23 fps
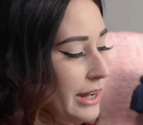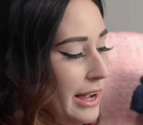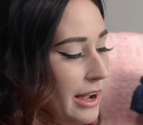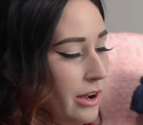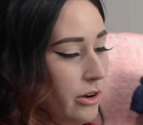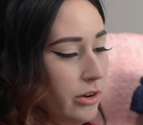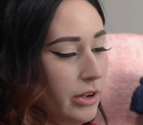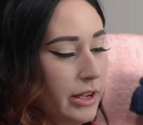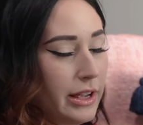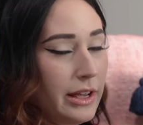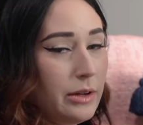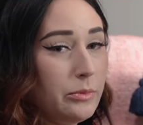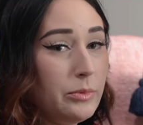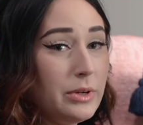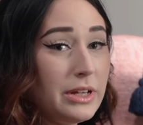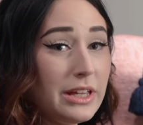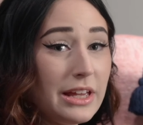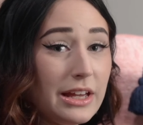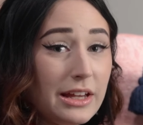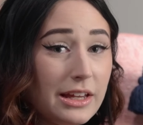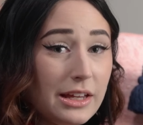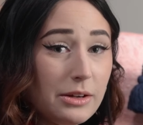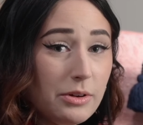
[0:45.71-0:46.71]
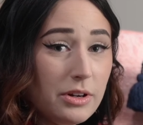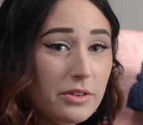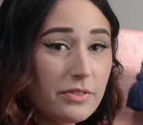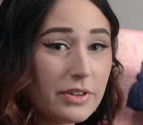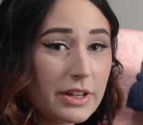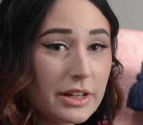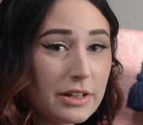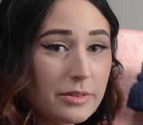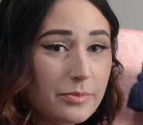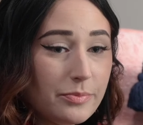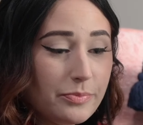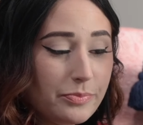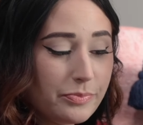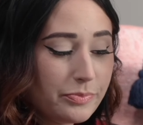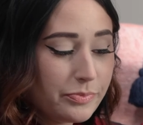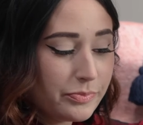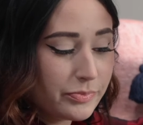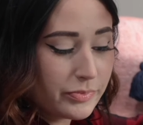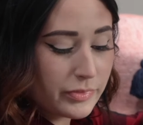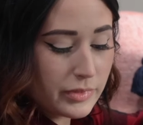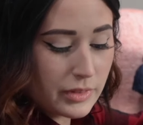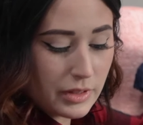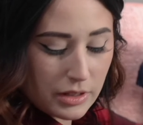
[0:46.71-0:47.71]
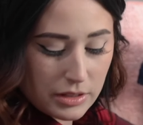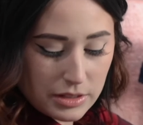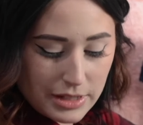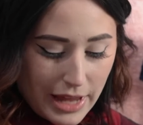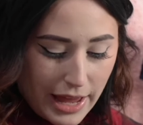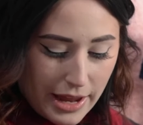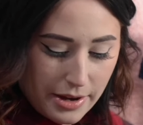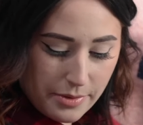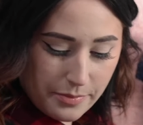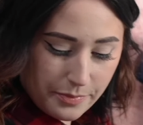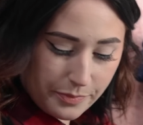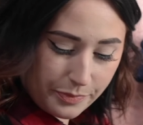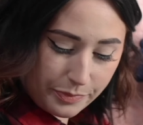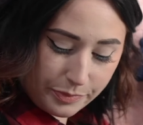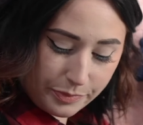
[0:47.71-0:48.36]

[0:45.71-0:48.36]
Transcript: now, and we can't get rid of it. Good.